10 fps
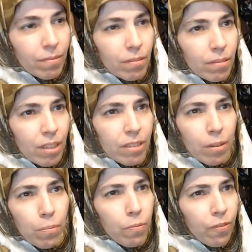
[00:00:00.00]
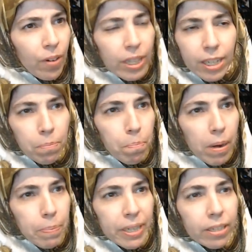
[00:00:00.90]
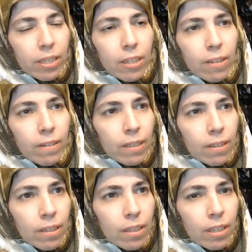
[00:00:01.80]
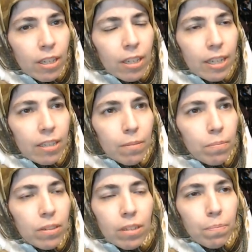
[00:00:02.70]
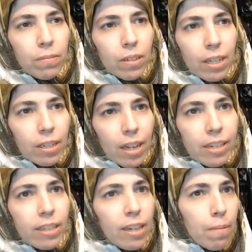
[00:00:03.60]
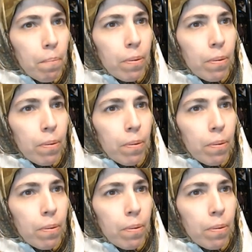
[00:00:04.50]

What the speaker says: some funky Muppet. Like like an imp.